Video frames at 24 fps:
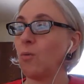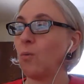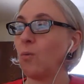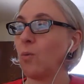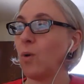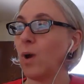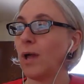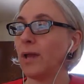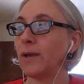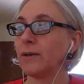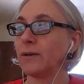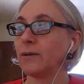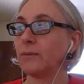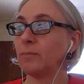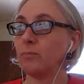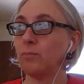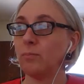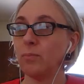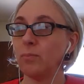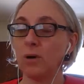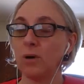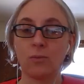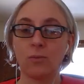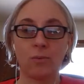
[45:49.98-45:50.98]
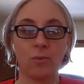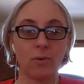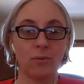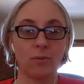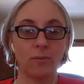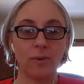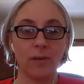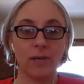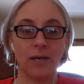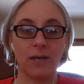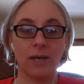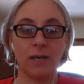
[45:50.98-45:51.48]
what book we're
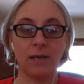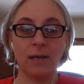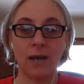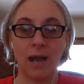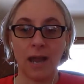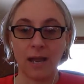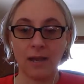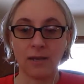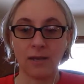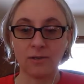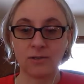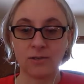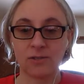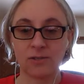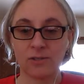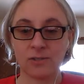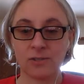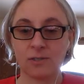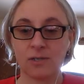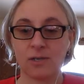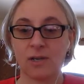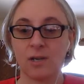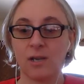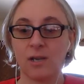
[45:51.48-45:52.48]
reading next.